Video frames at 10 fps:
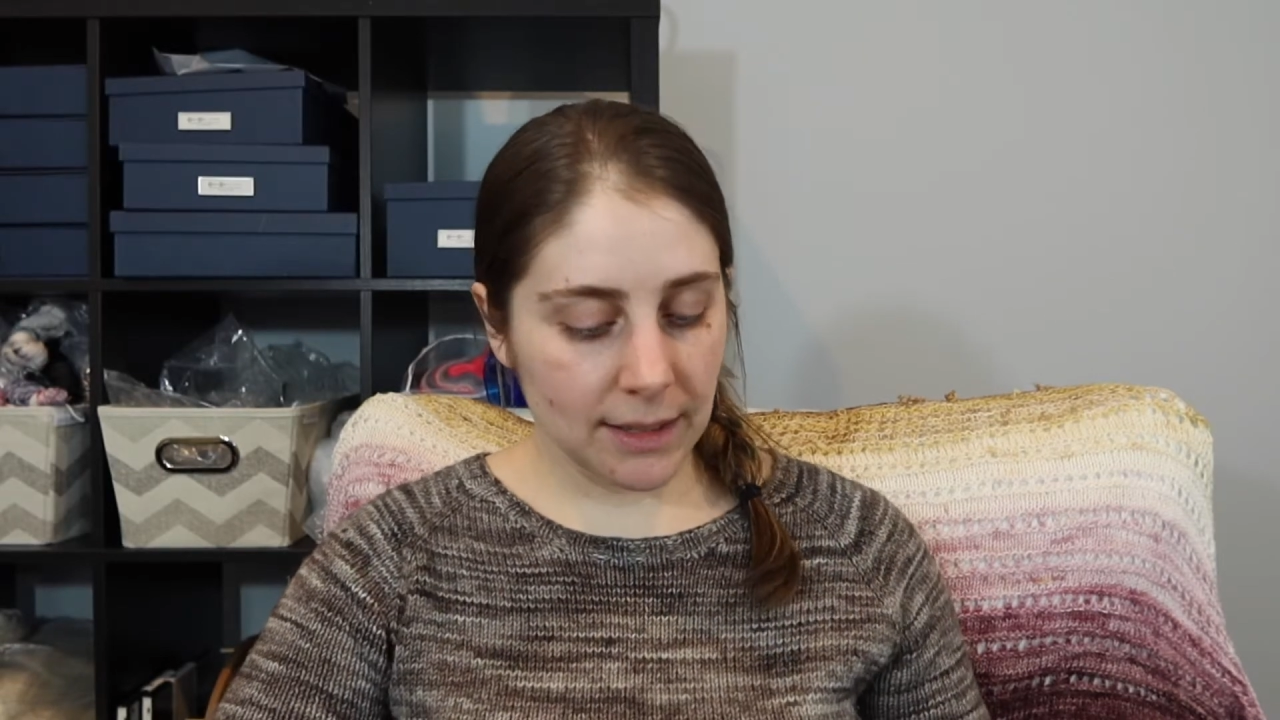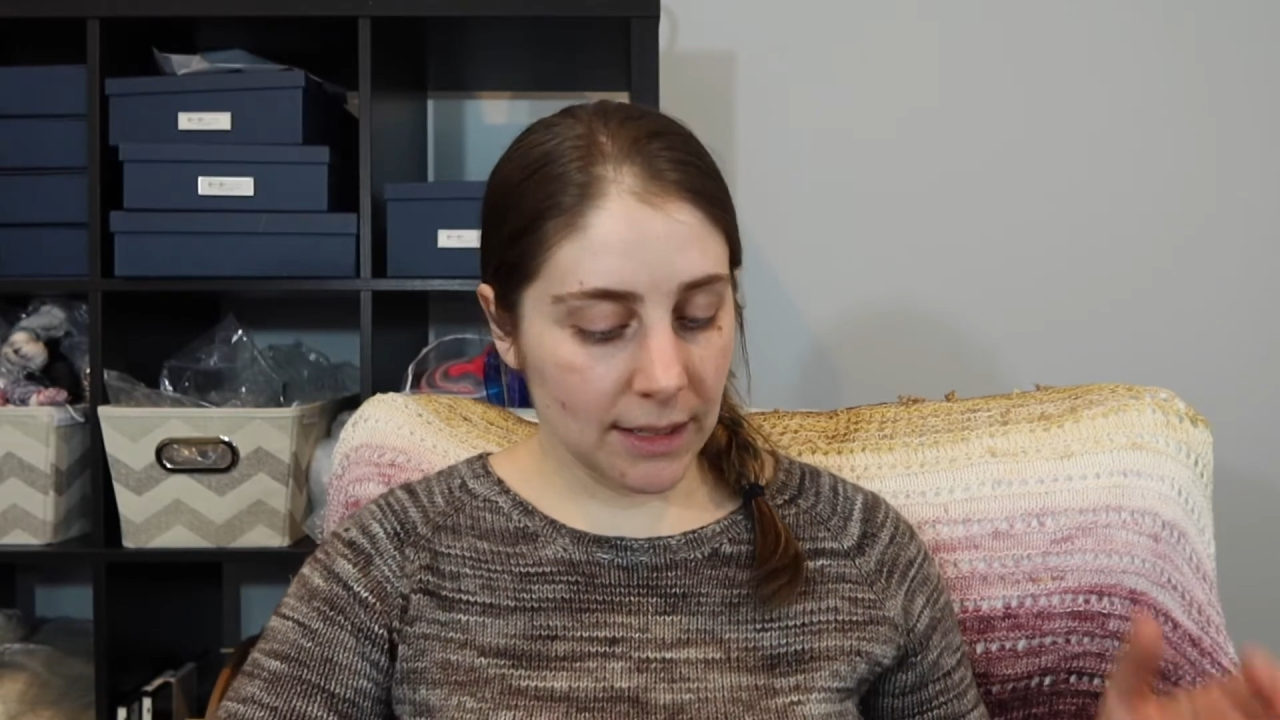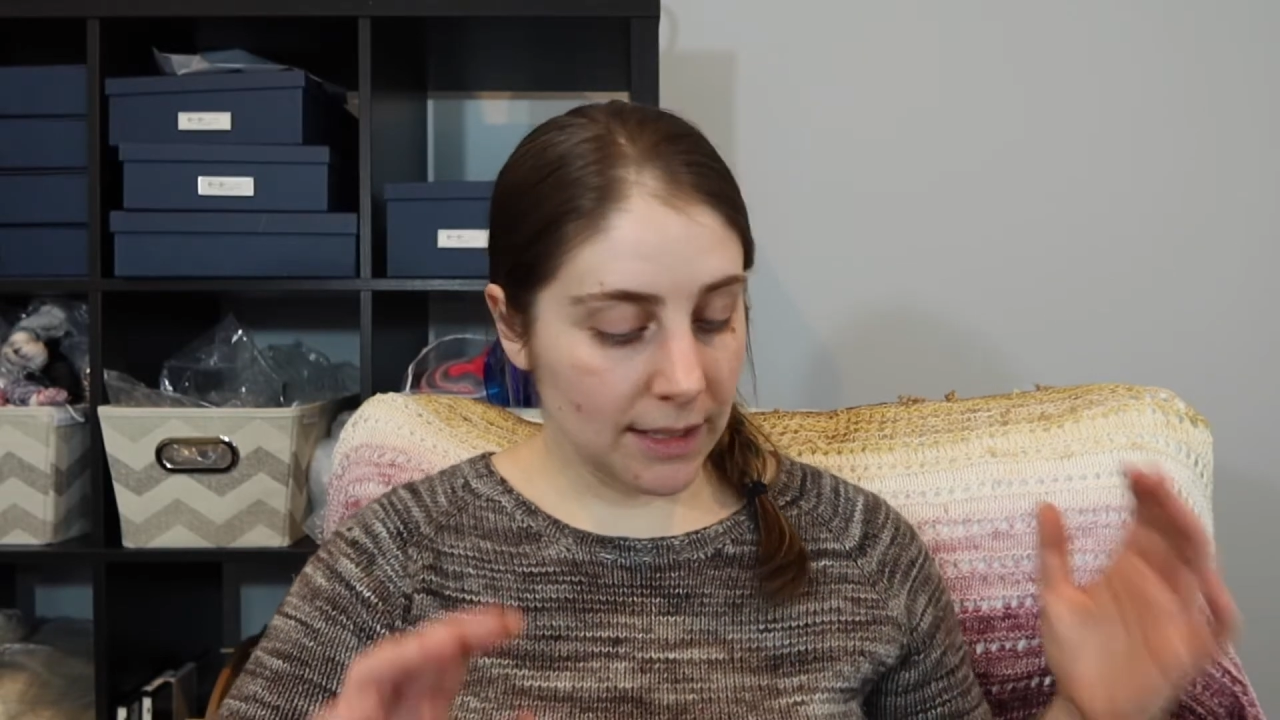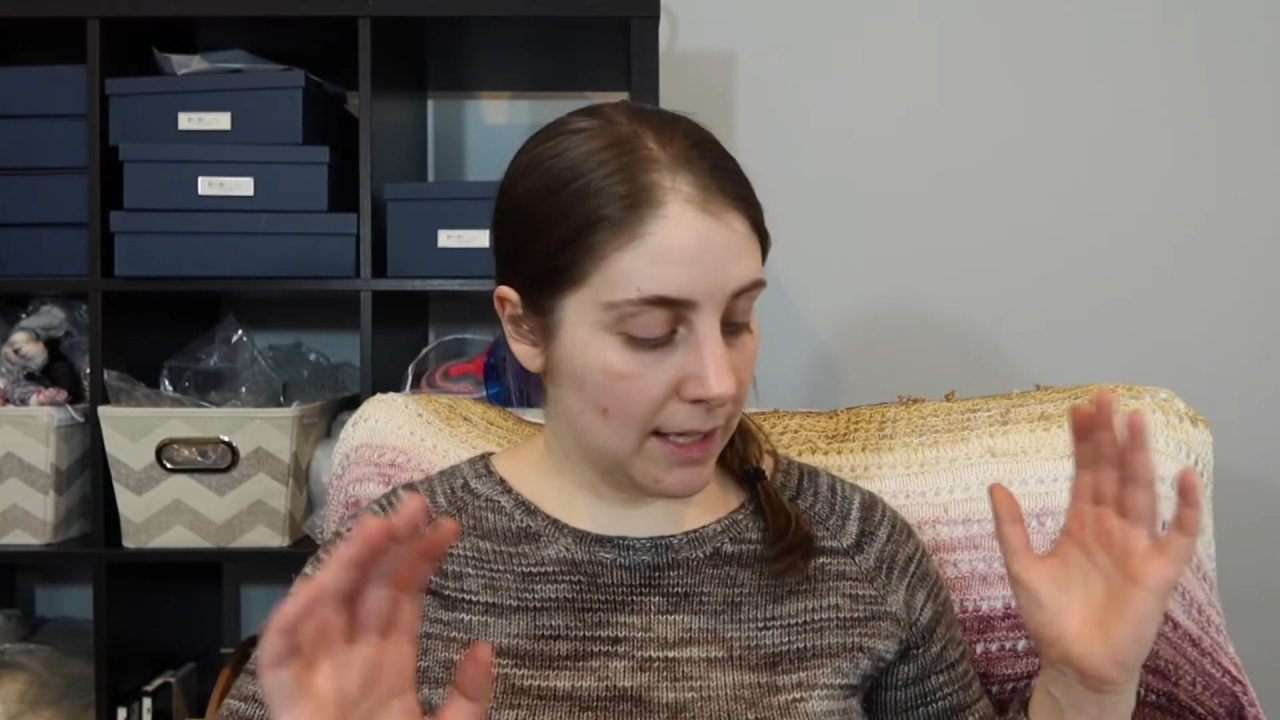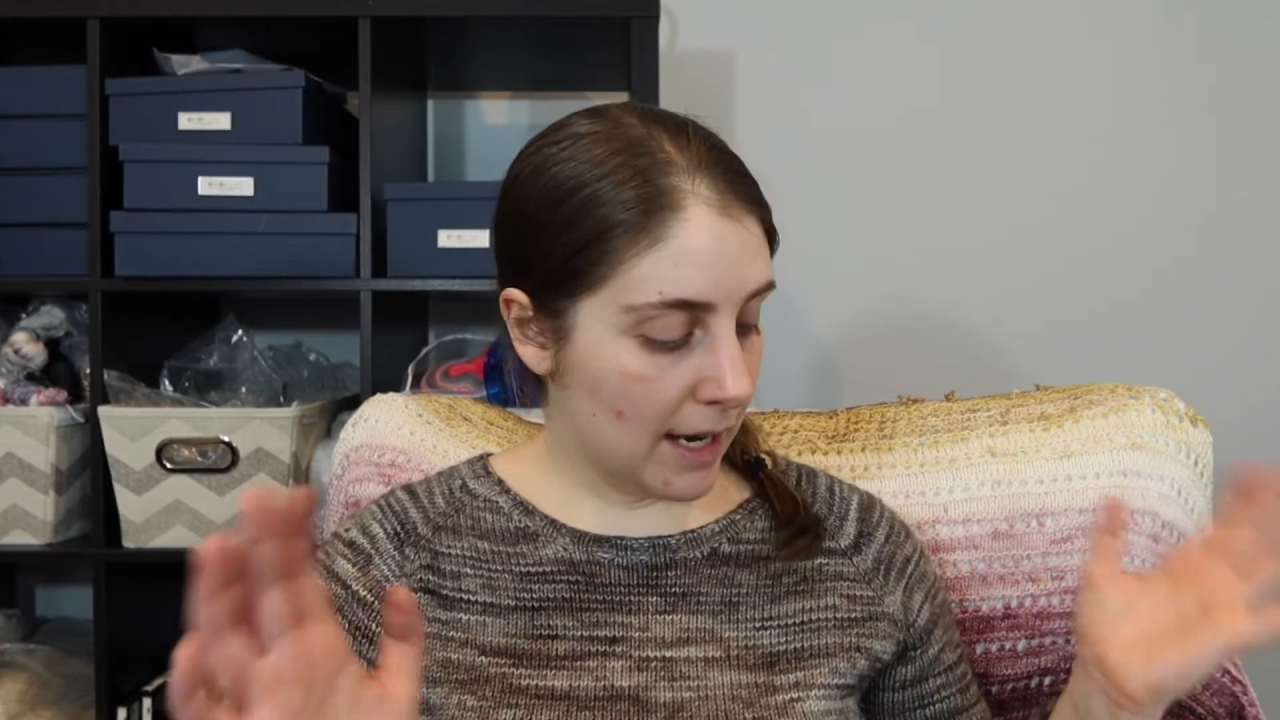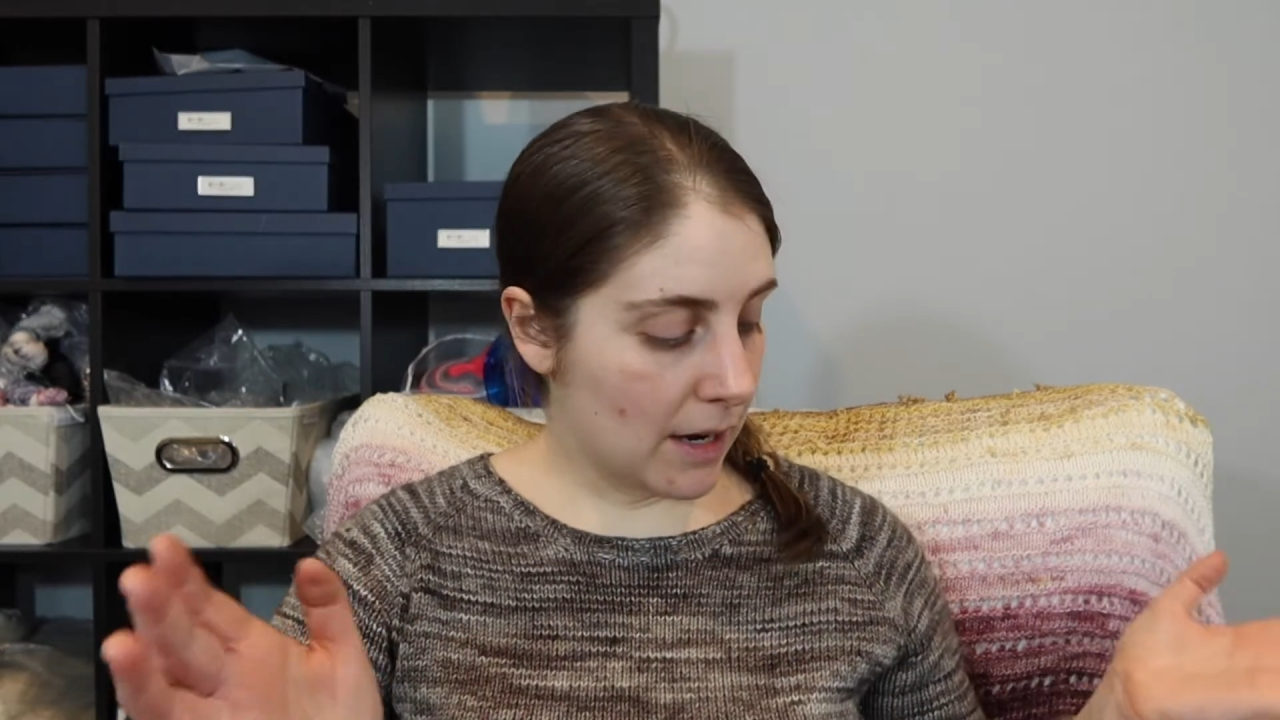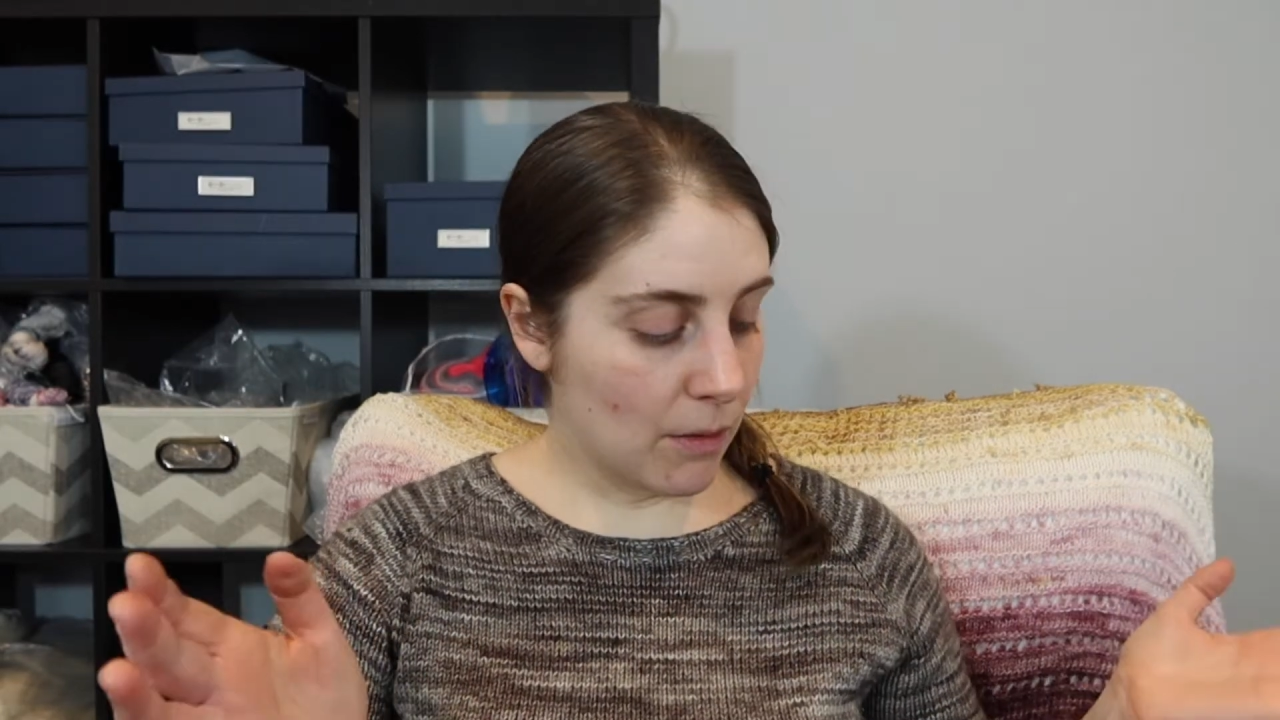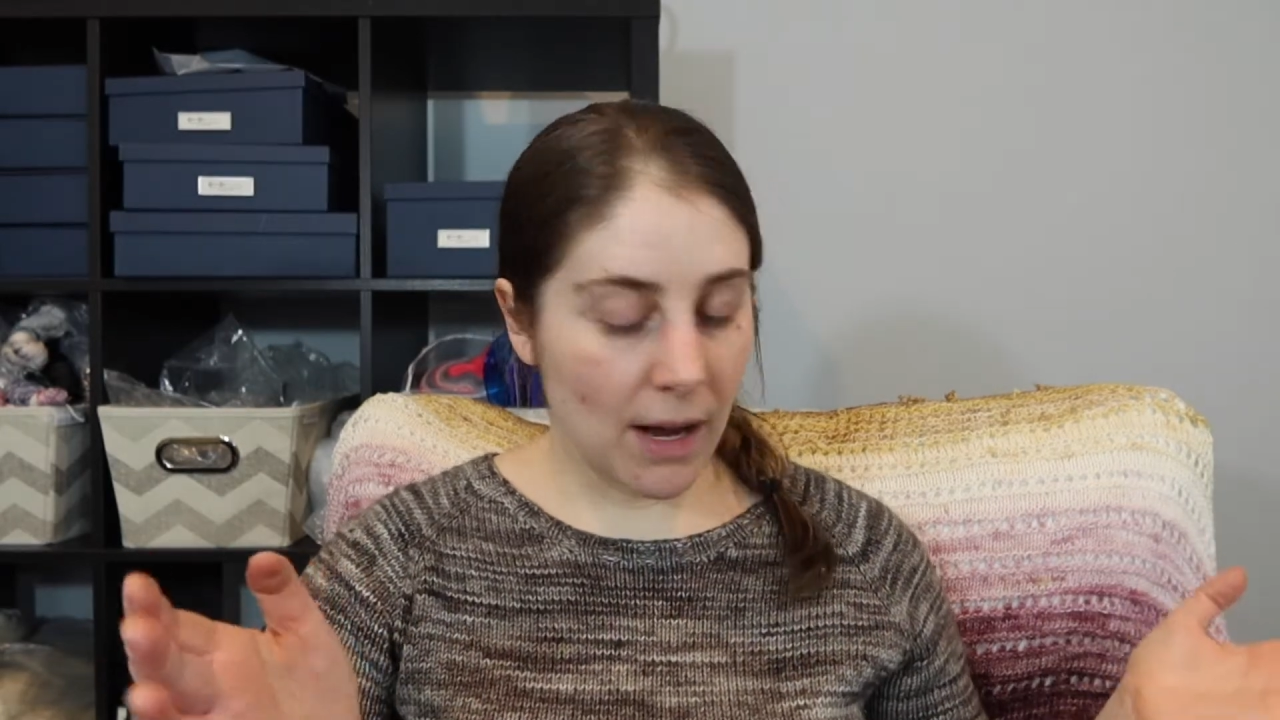it now.